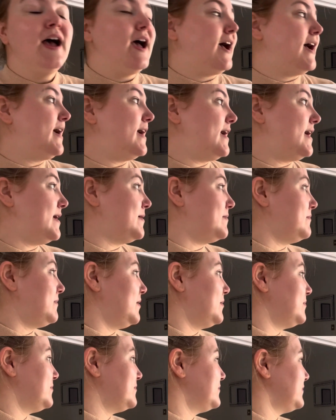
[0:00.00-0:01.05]

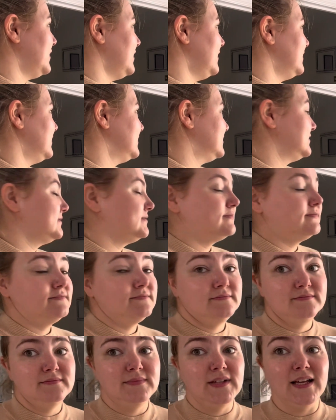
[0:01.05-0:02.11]
But
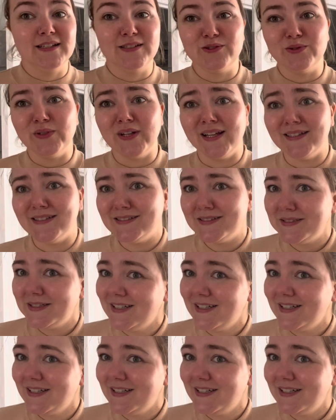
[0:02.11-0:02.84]
it's so nice.